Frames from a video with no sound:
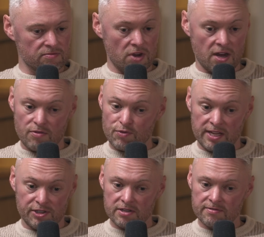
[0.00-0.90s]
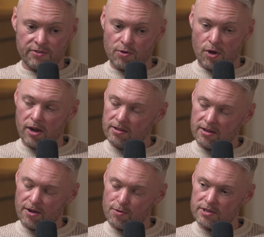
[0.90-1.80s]
religion for a while.
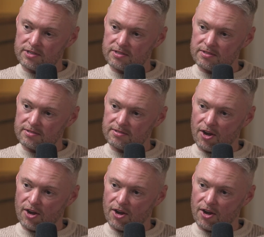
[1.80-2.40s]
I was